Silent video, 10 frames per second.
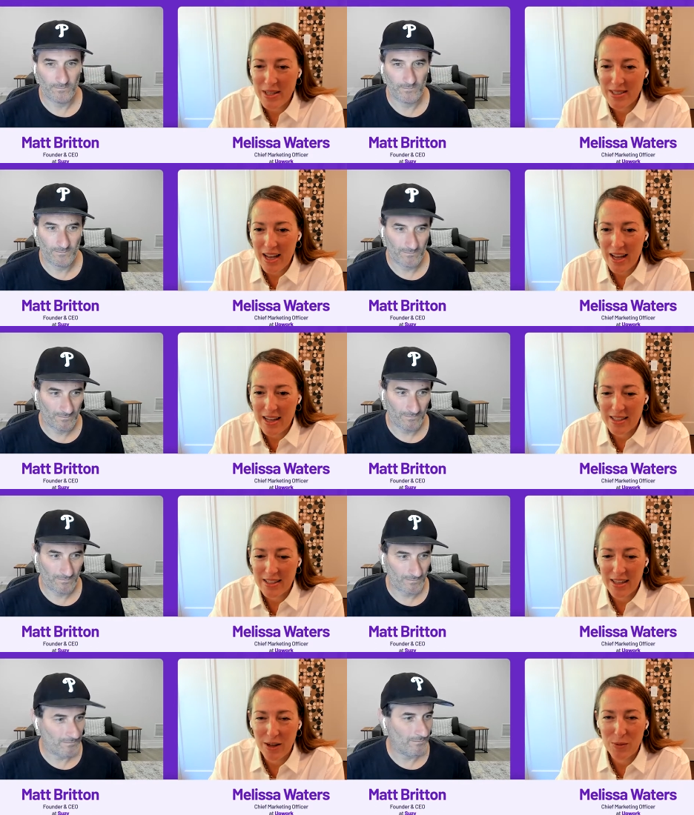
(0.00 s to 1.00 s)
Speaker 1: always
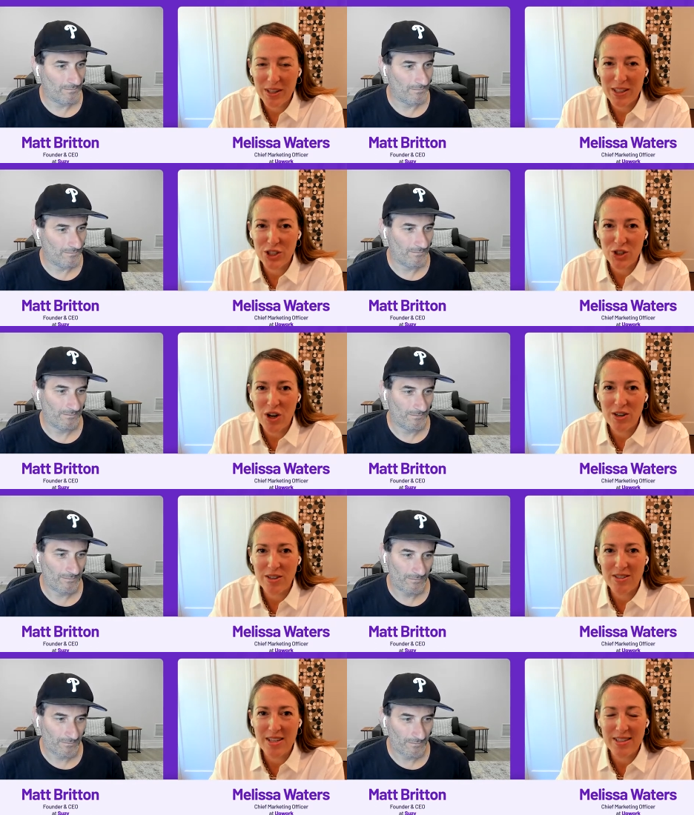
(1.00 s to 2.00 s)
had a really
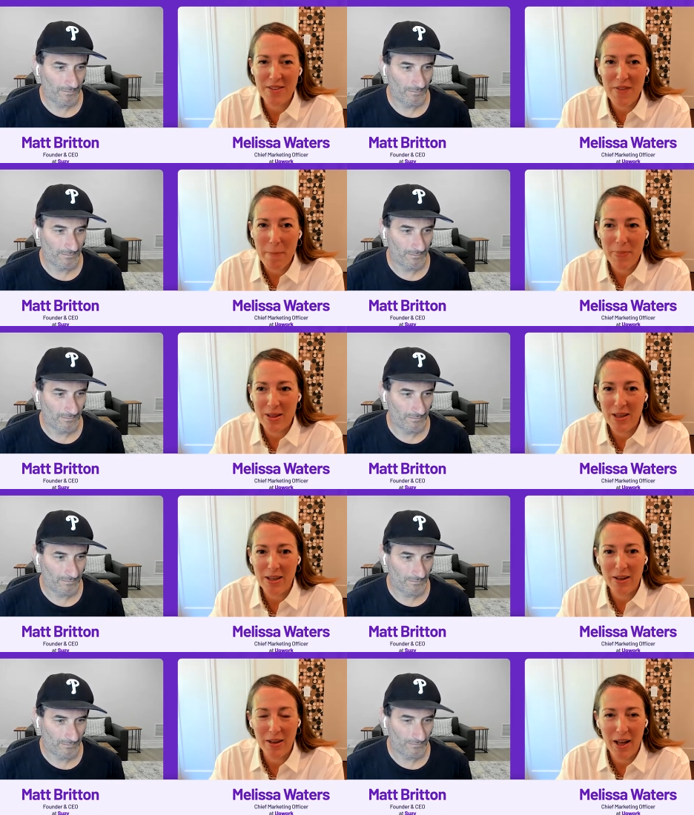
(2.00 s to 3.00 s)
strong sense of
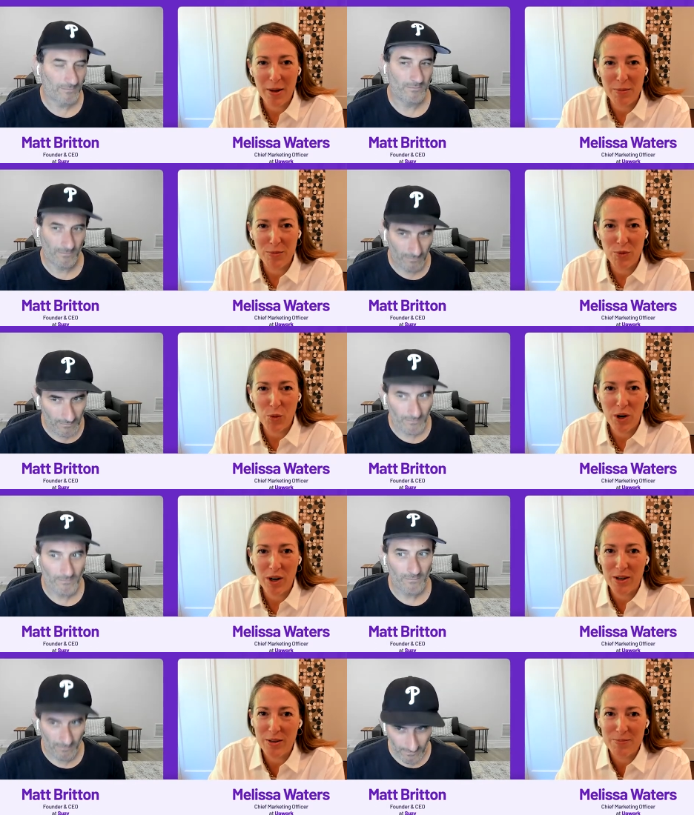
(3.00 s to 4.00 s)
empathy um,
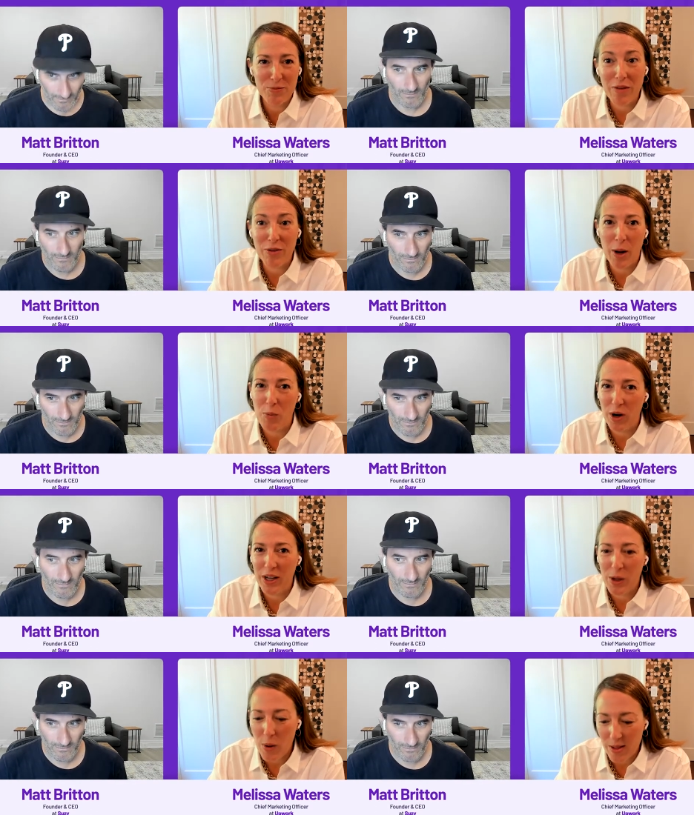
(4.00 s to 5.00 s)
for whoever I'm
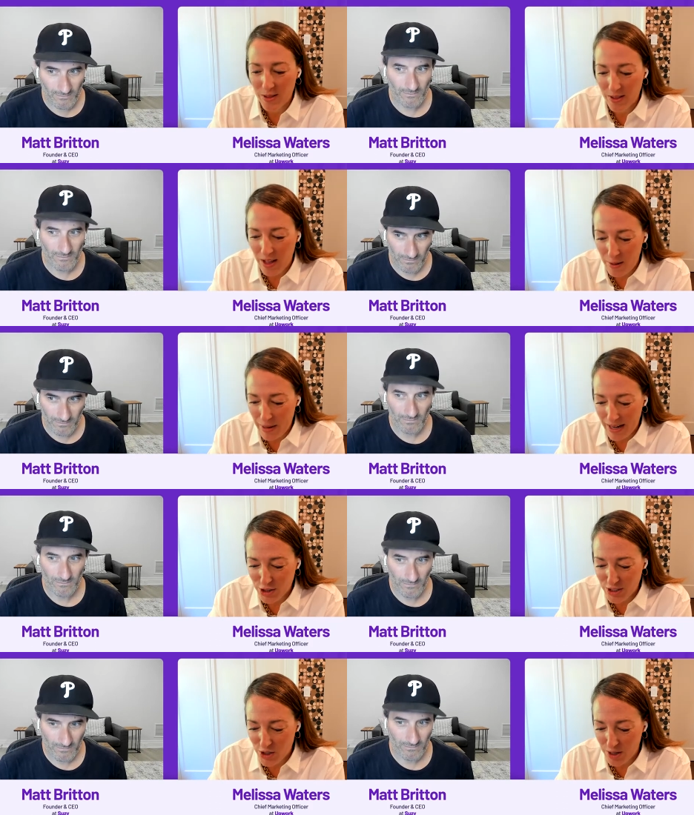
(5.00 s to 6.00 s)
working with. Um, I
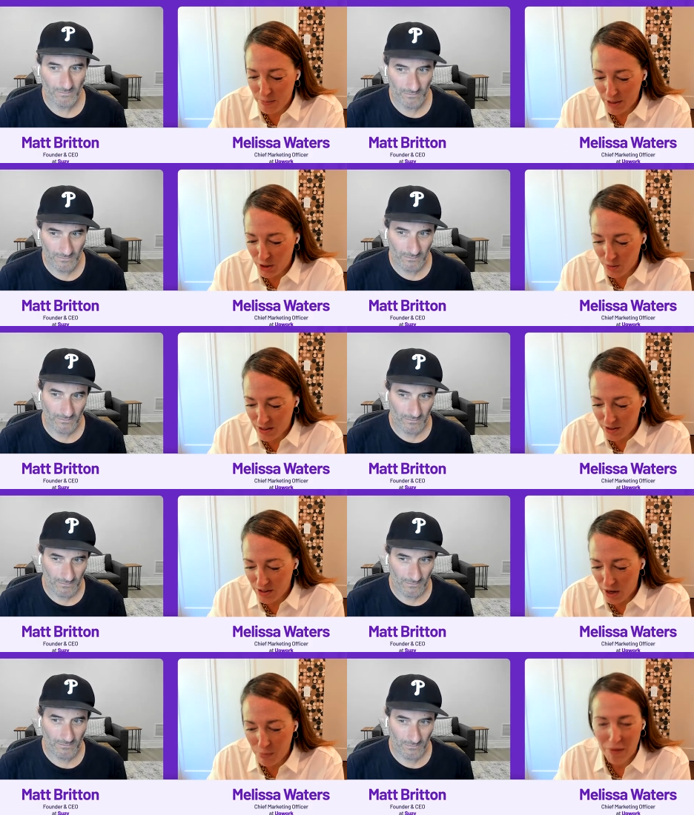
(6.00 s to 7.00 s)
actually started my career
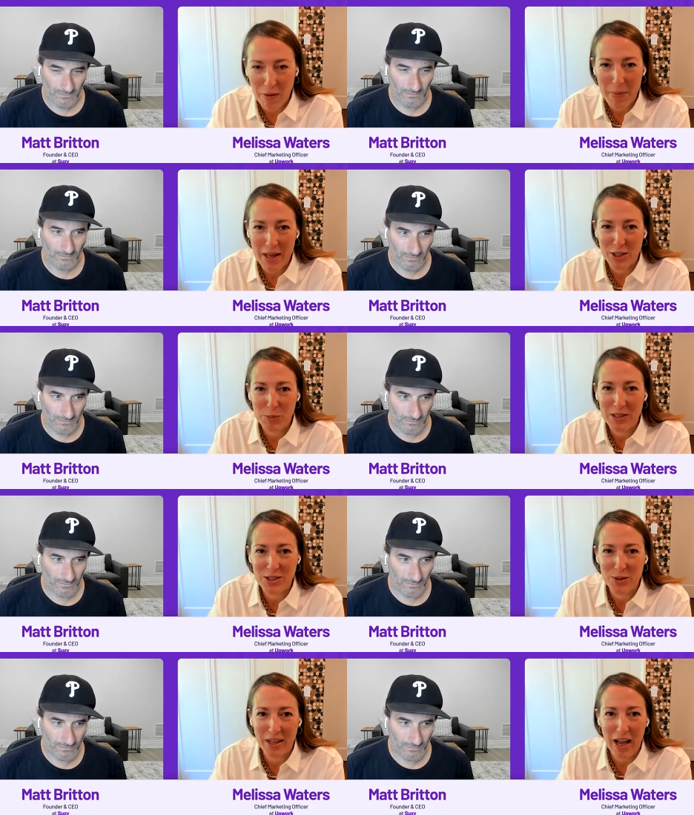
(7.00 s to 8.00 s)
in nonprofit
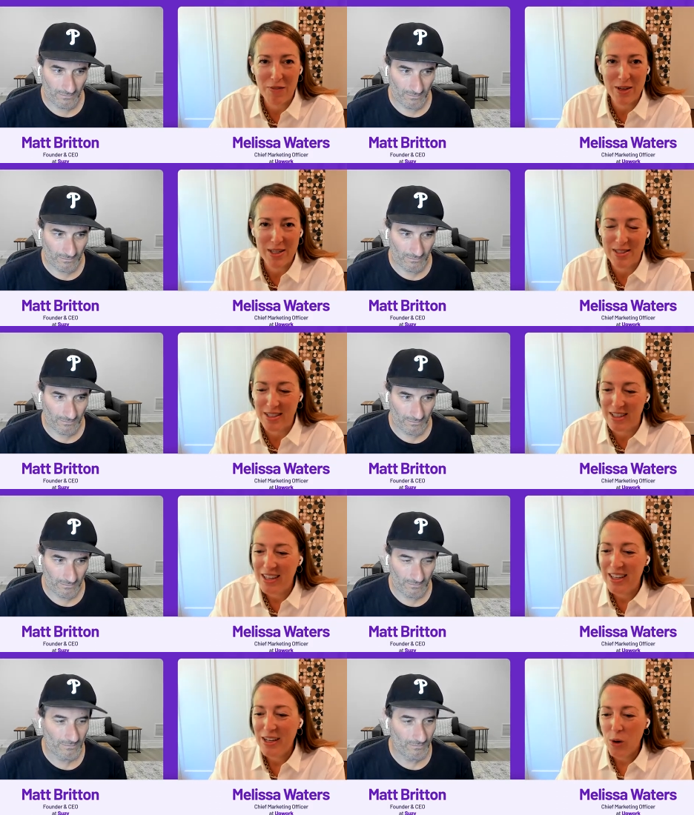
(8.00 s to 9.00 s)
management doing
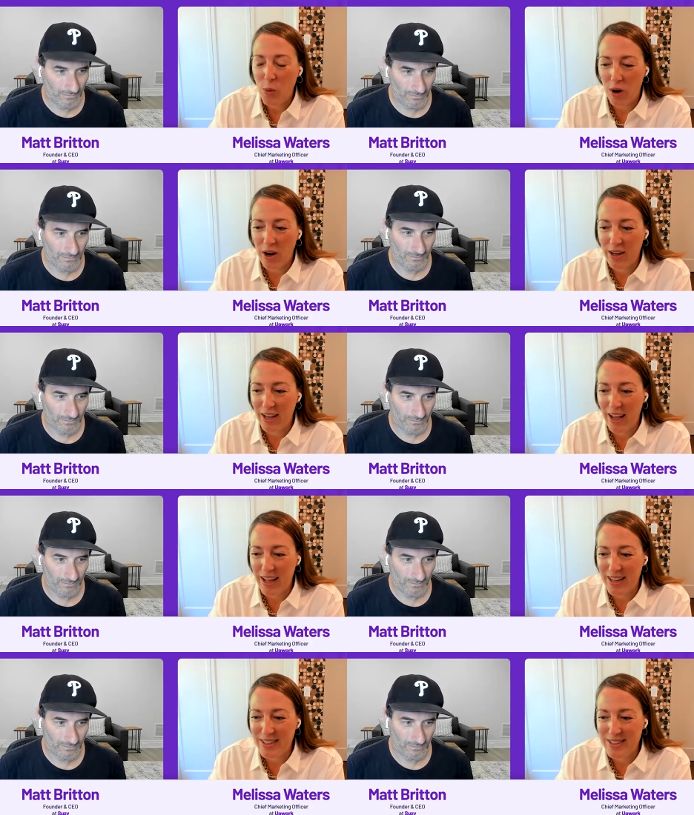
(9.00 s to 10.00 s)
advocacy work,
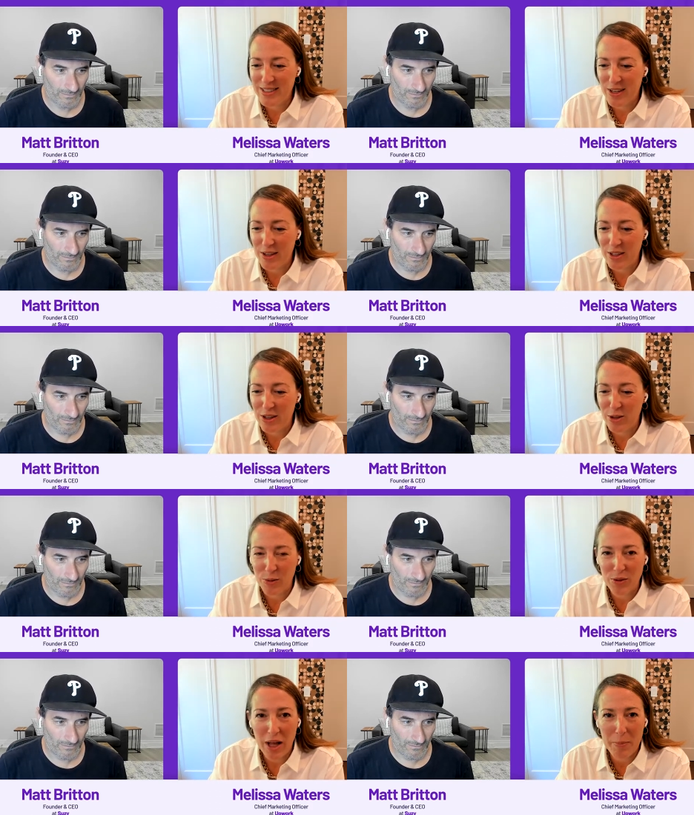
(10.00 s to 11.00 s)
and the
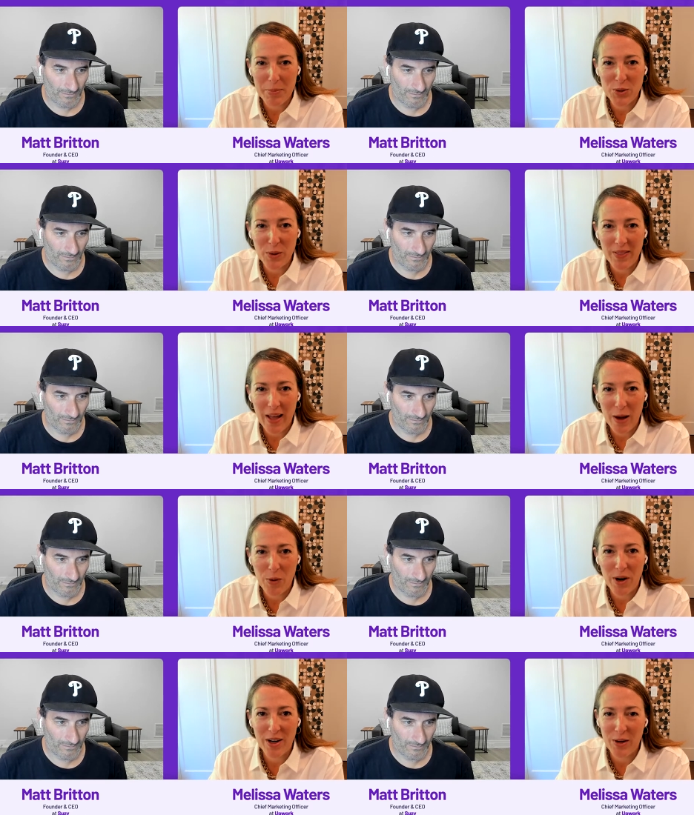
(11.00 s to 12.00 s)
through line between that
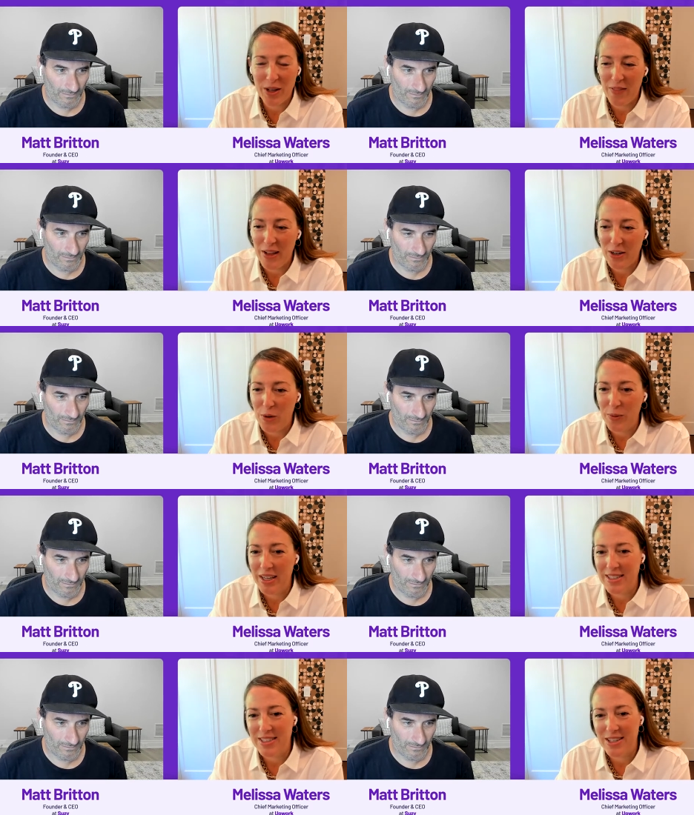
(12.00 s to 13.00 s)
work and then
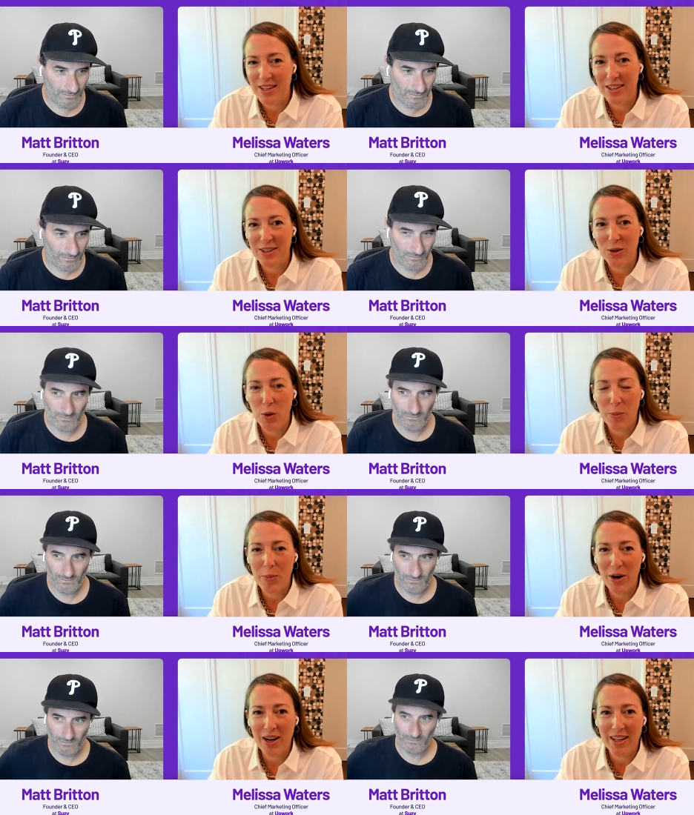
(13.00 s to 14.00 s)
going into
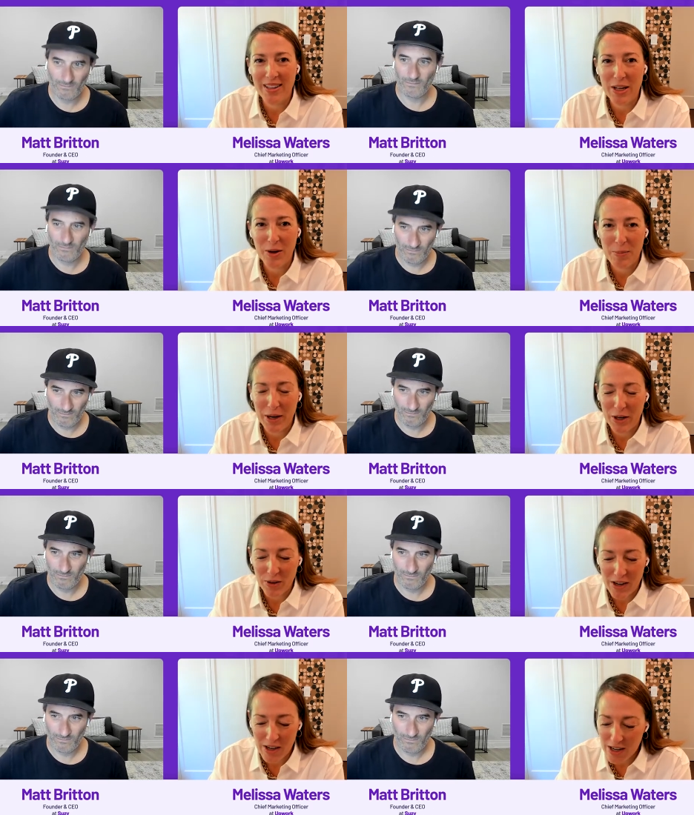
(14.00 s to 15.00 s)
corporate marketing later in my
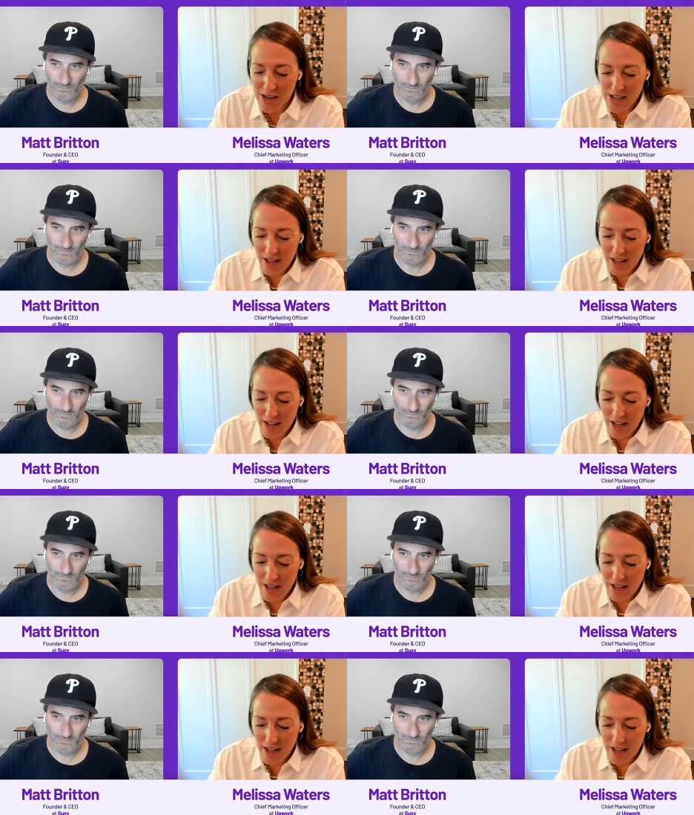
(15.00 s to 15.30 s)
career